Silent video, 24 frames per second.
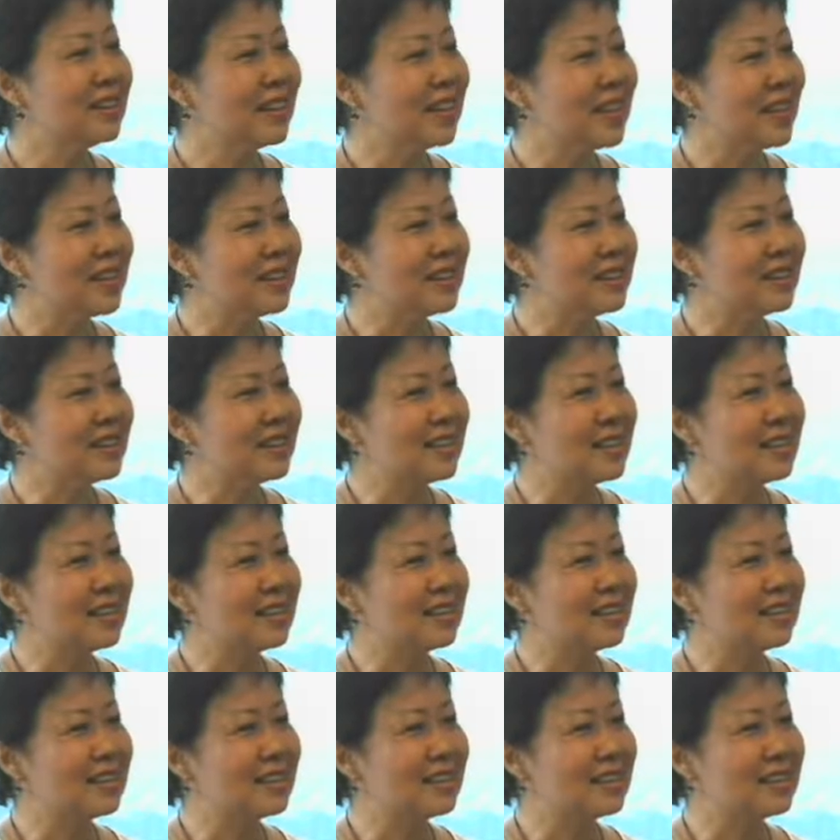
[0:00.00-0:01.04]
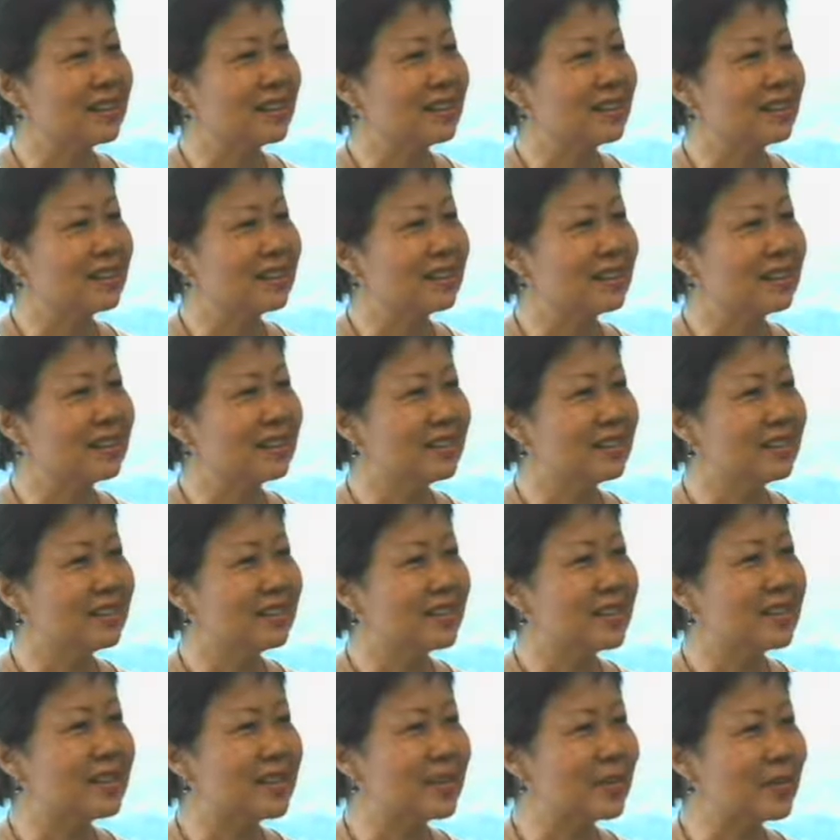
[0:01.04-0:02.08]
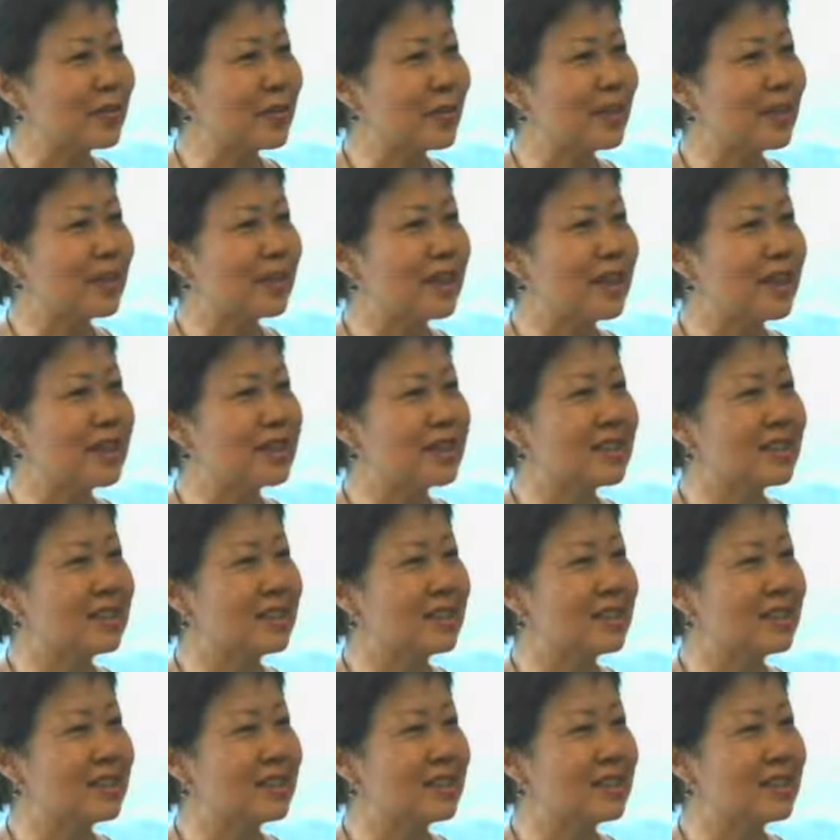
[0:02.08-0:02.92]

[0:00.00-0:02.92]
and just the thought that